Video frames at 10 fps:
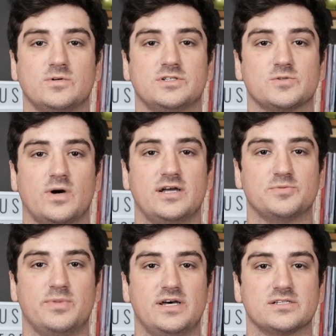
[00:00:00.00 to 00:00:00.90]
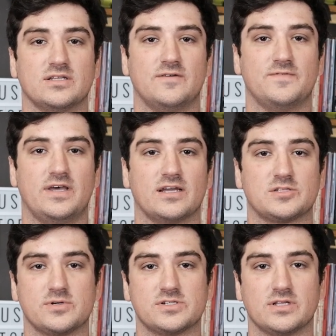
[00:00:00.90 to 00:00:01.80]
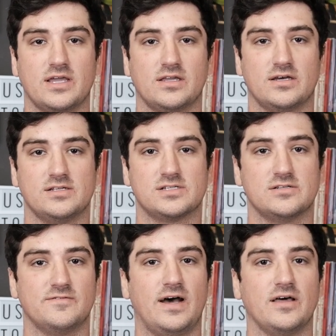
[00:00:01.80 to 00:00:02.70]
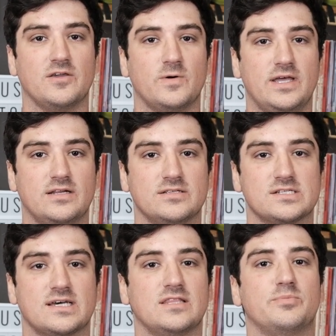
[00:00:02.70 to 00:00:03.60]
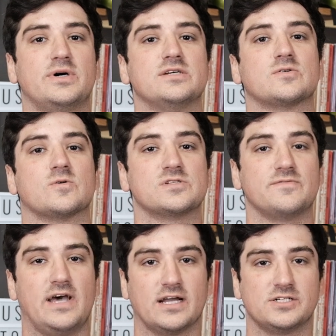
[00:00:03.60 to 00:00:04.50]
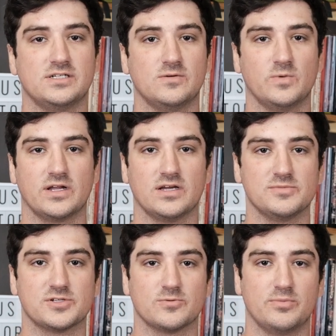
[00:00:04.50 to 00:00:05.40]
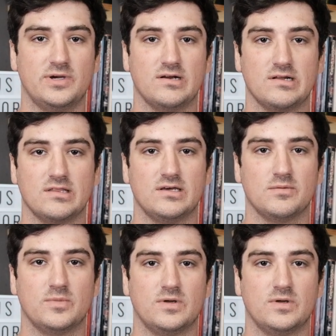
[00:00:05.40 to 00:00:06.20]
which is why it's best left to experts like us to evaluate and decide the best course of action when it comes to repairing them.